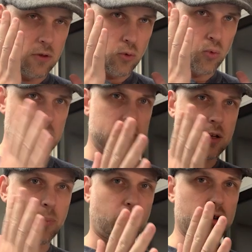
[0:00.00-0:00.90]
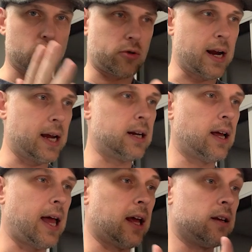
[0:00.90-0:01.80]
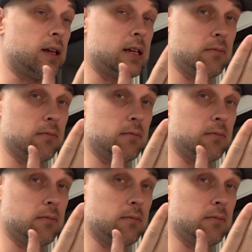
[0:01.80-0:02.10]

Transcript: the risk per trade, and